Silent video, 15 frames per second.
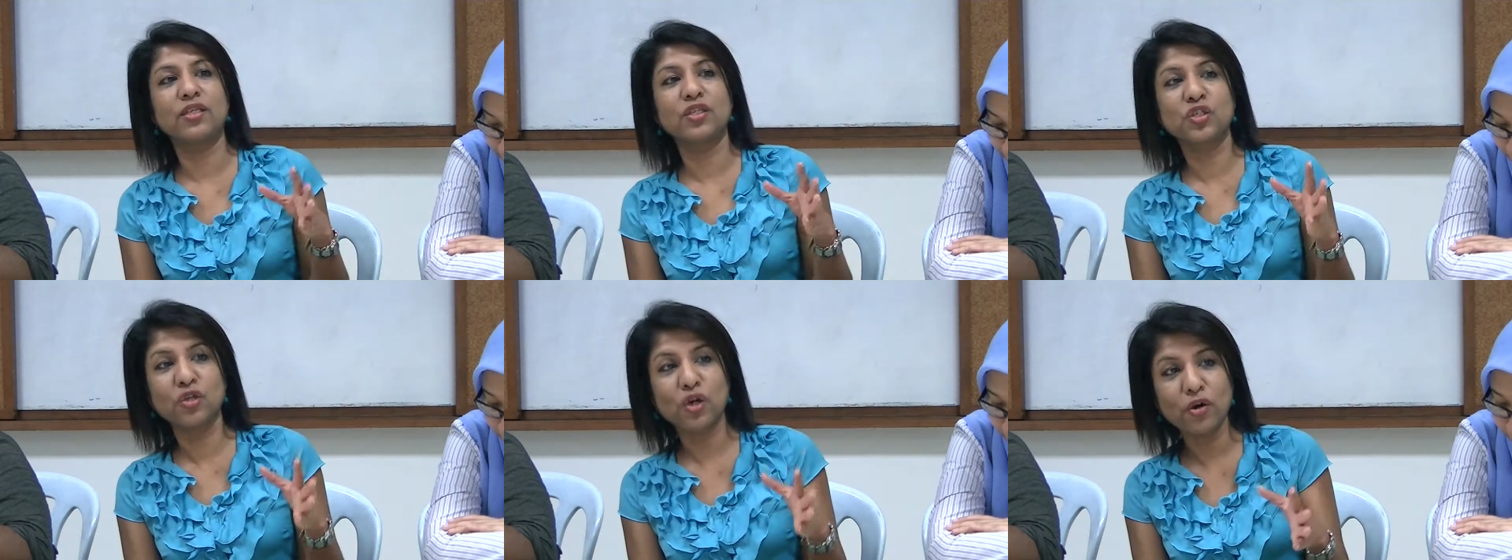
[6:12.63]
the
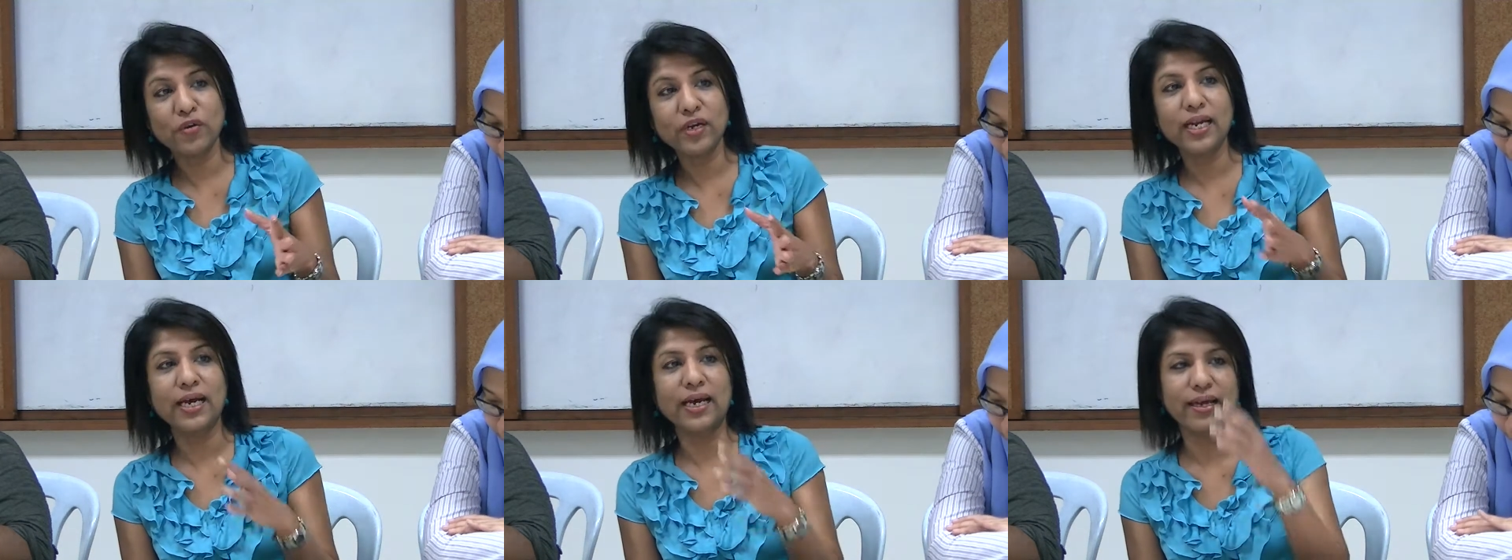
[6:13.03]

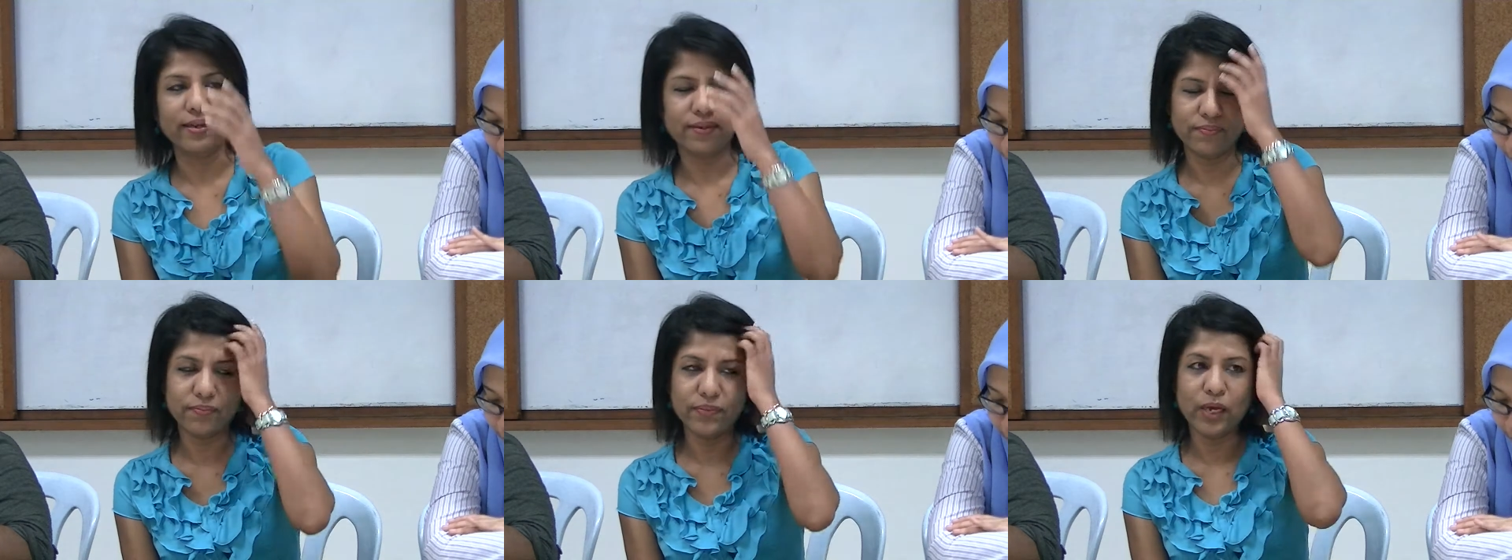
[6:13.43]

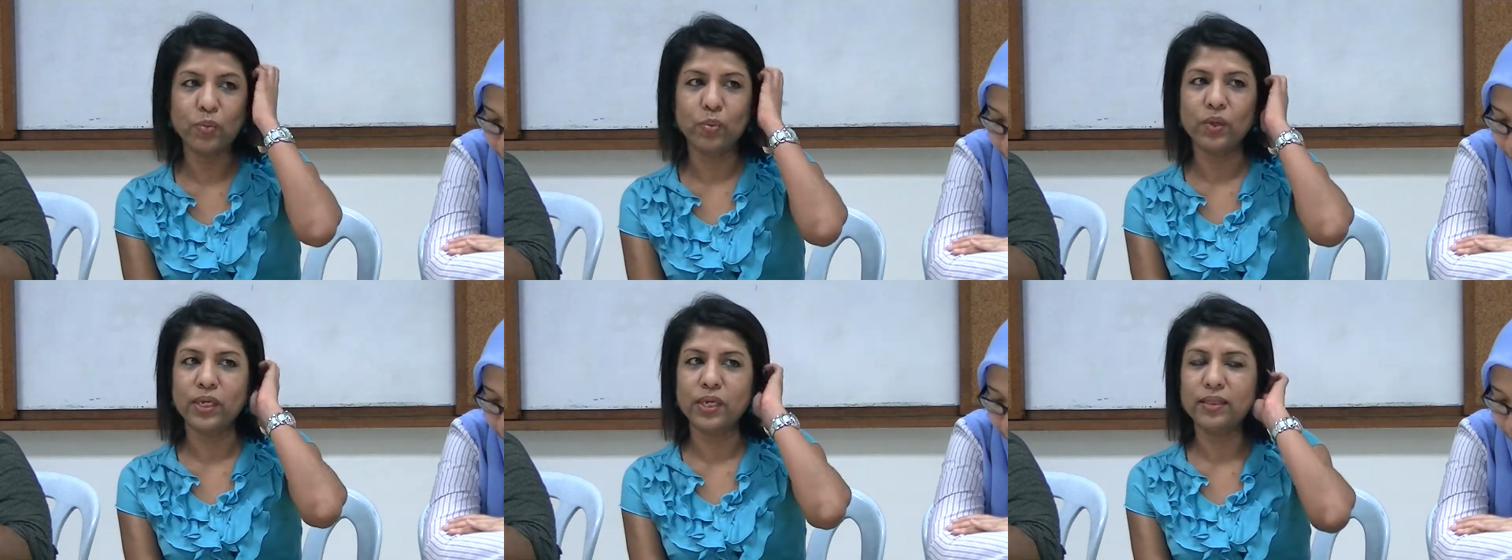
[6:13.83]
storyline
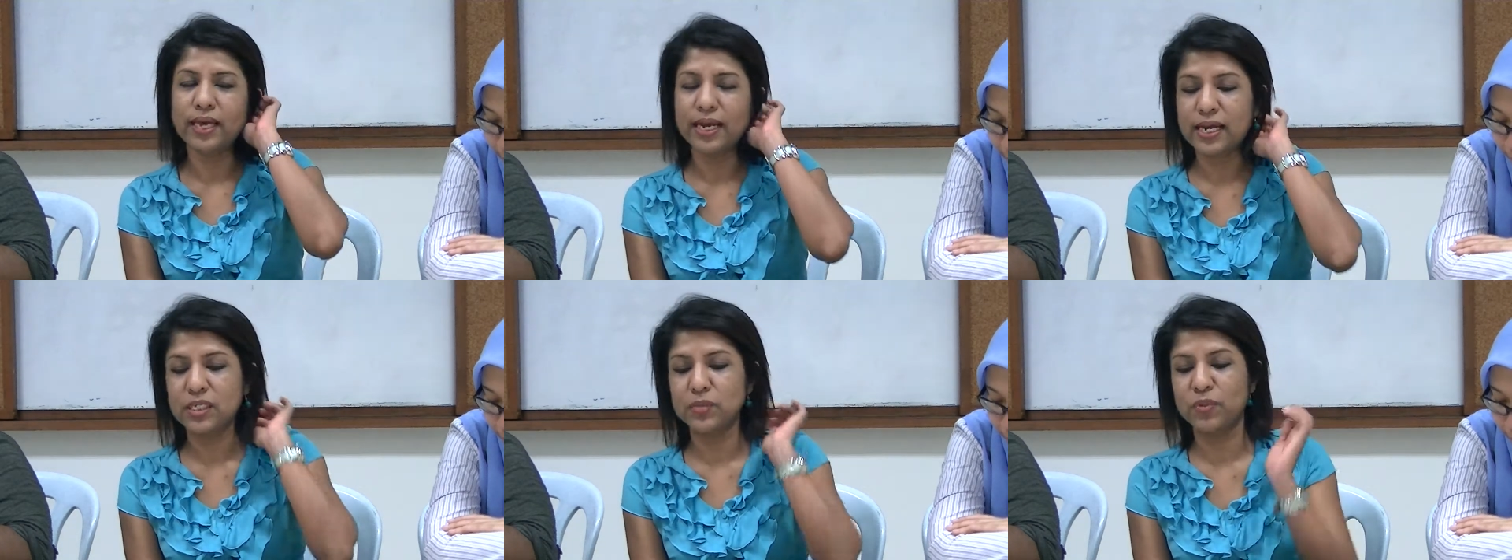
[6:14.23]

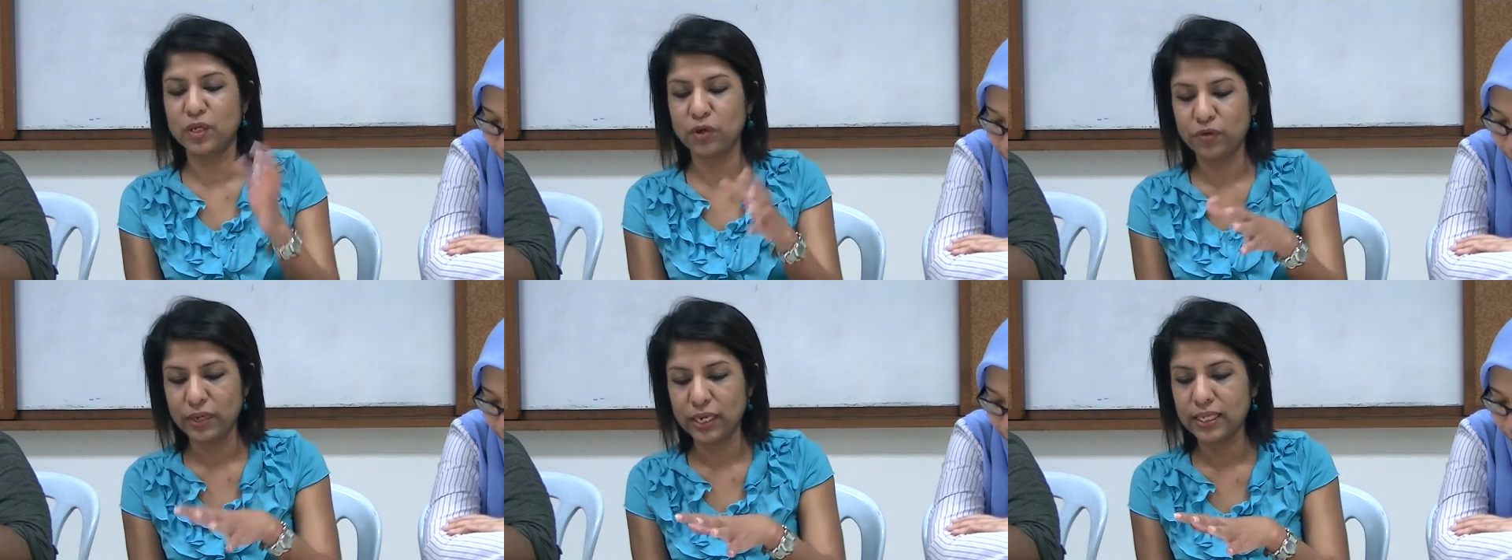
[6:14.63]
that has
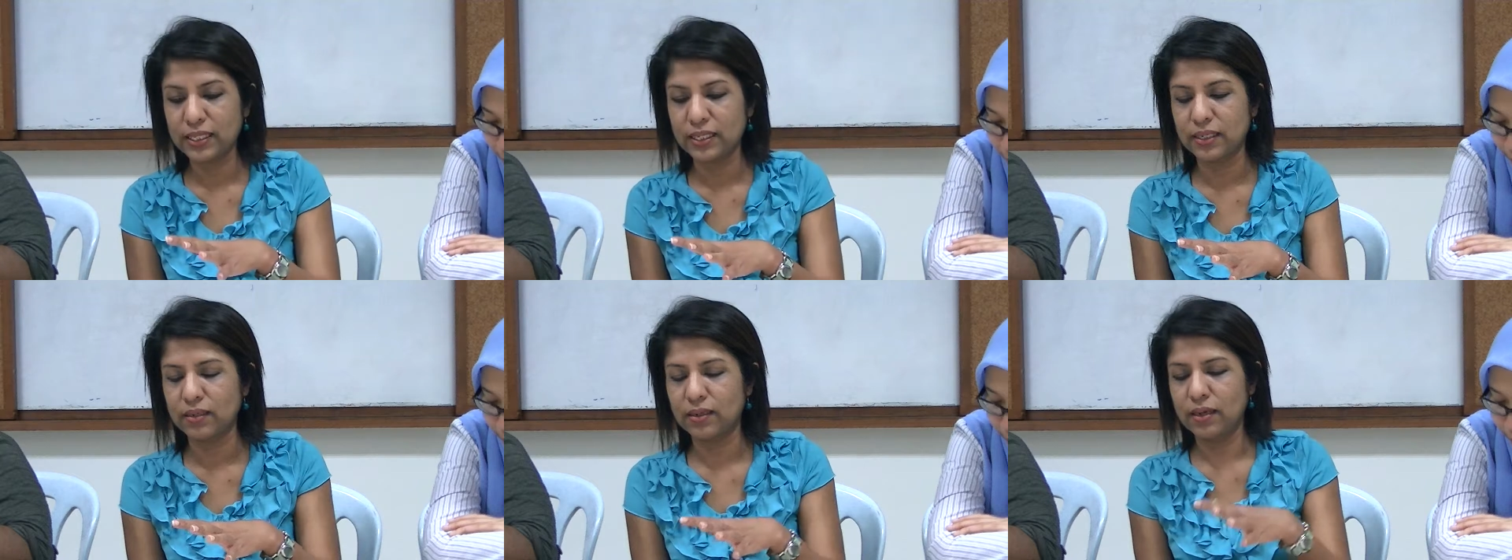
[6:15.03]
been
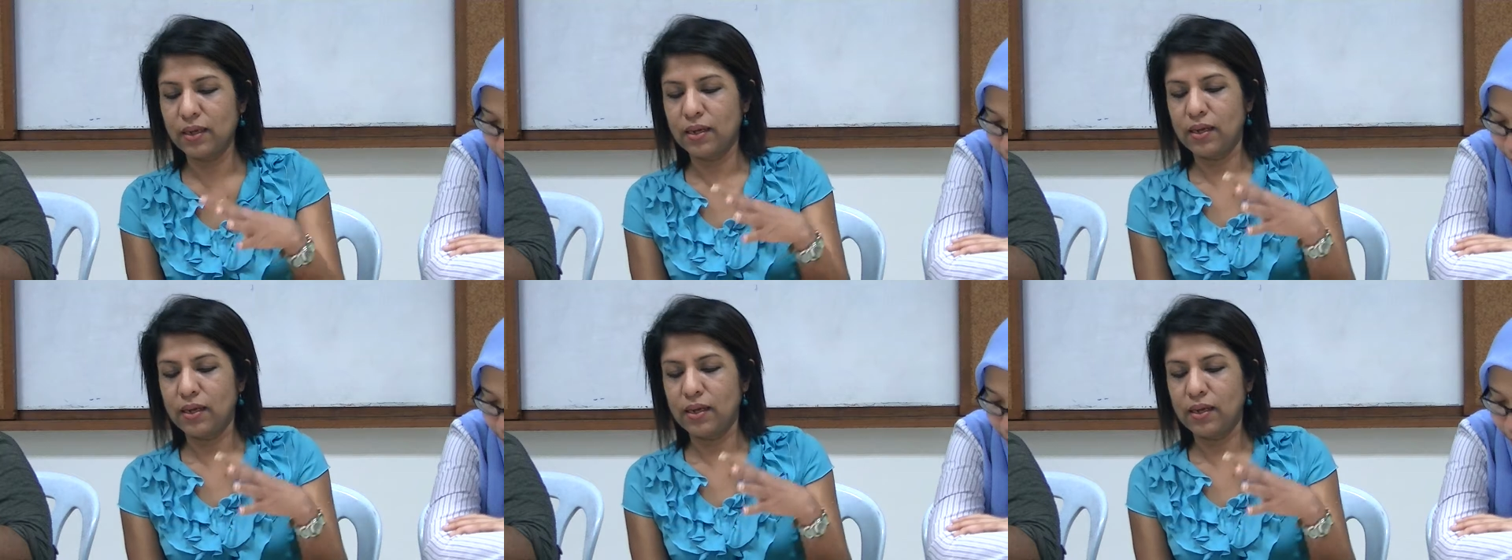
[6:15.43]
created